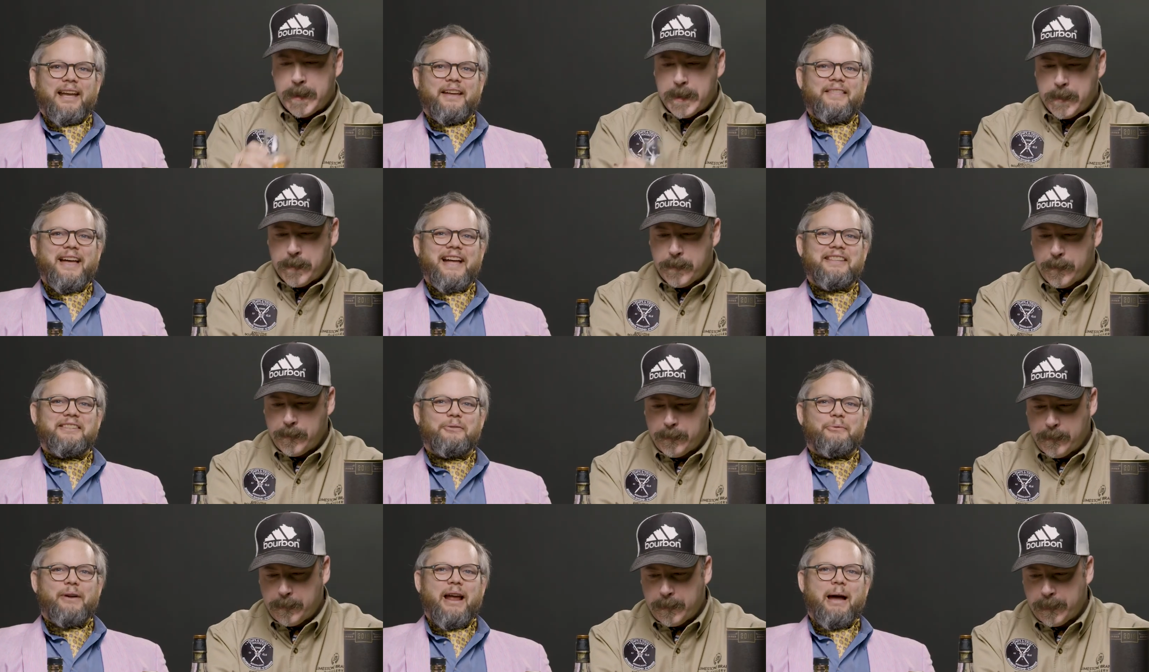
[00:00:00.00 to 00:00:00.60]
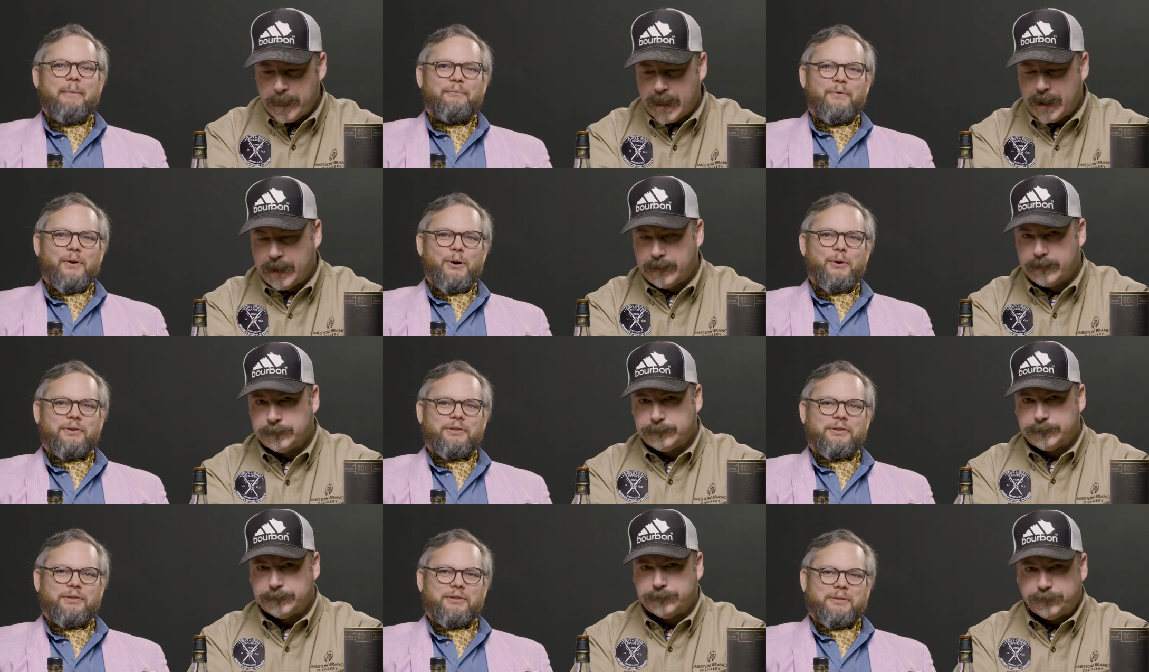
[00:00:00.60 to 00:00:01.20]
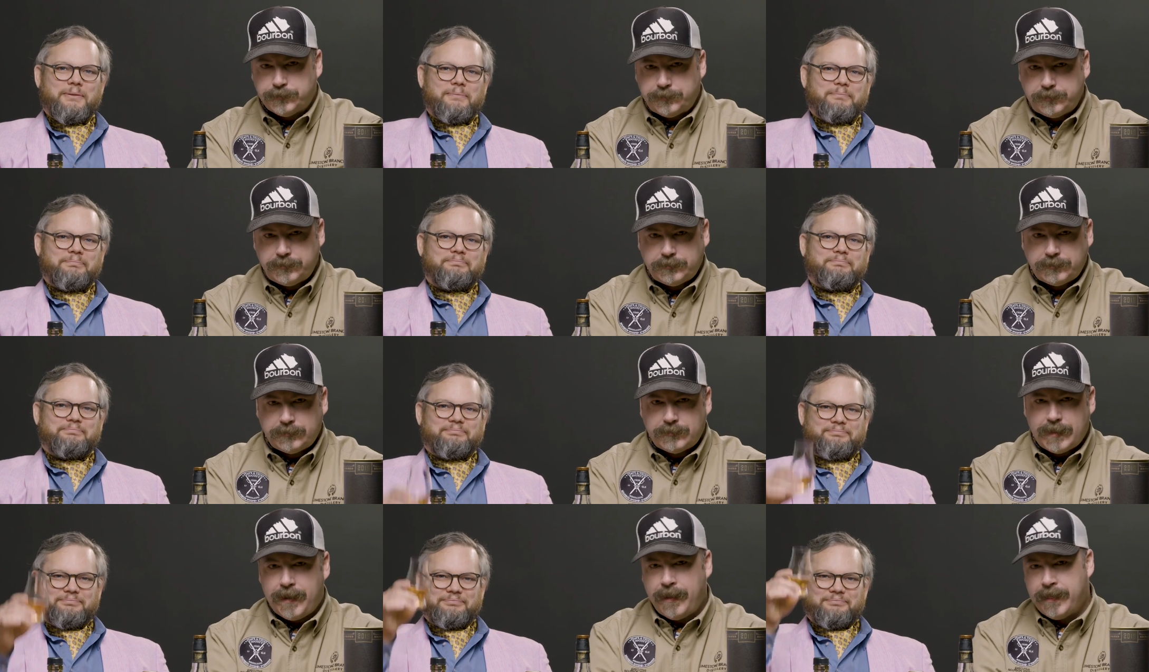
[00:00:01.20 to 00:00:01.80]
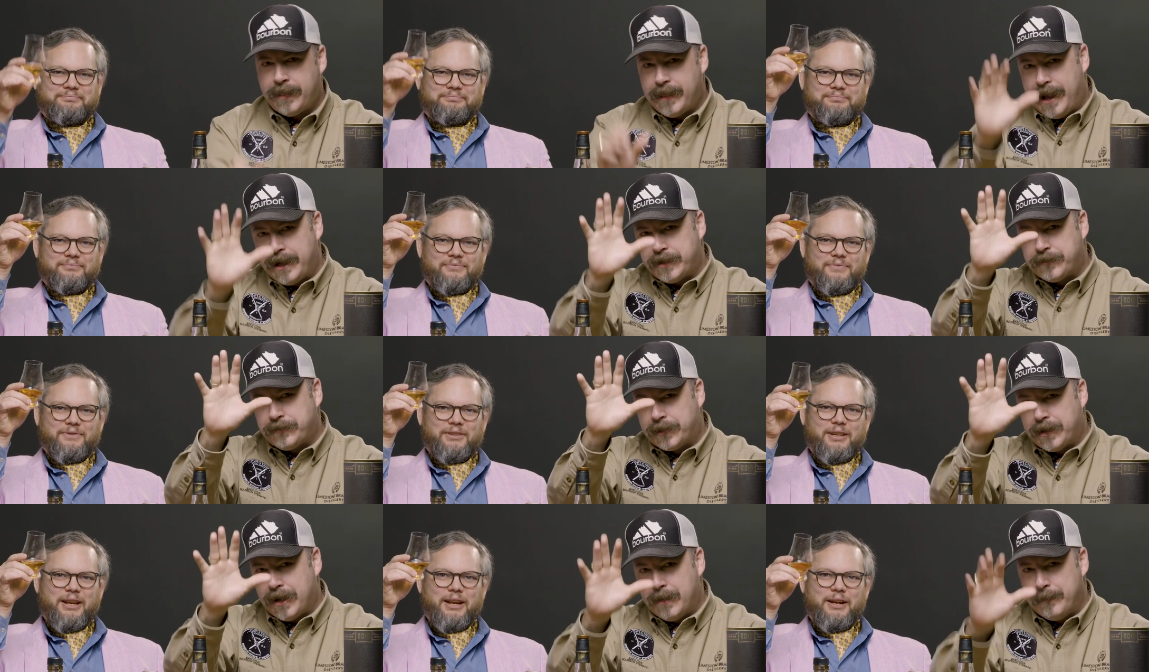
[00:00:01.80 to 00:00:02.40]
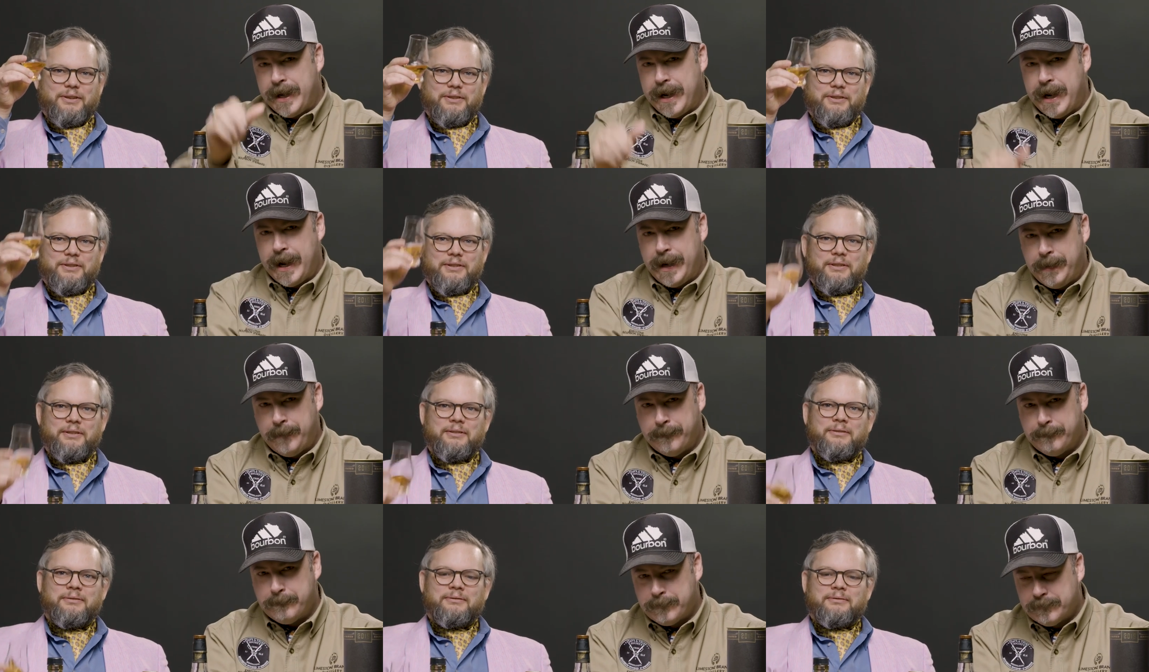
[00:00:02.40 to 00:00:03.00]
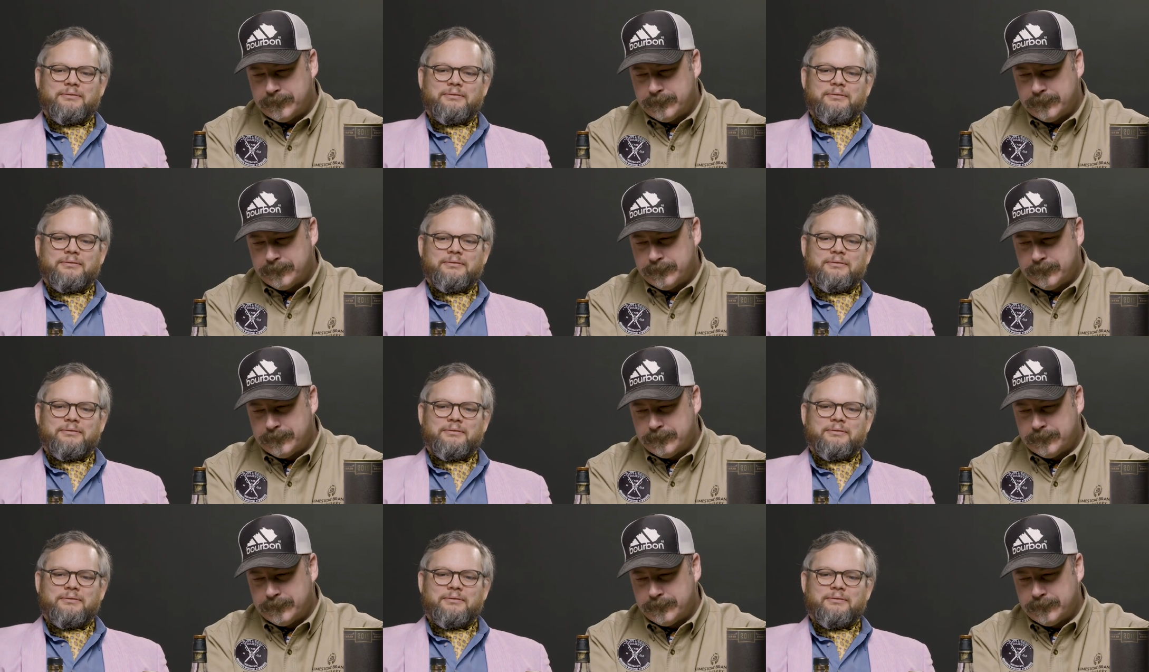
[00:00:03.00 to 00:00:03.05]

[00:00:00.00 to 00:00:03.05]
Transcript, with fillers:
Speaker 1: And that's a wrap, folks.
Speaker 2: Thanks for Cheers. coming in.